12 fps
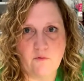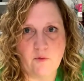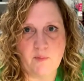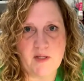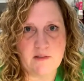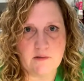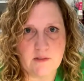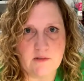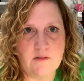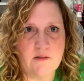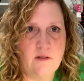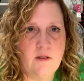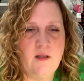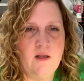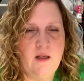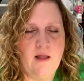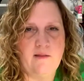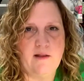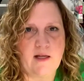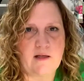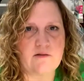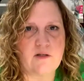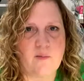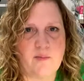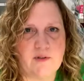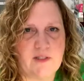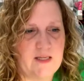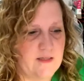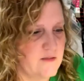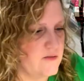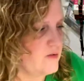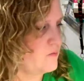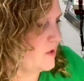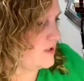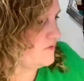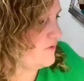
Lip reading: pieces in the next couple days. So watch for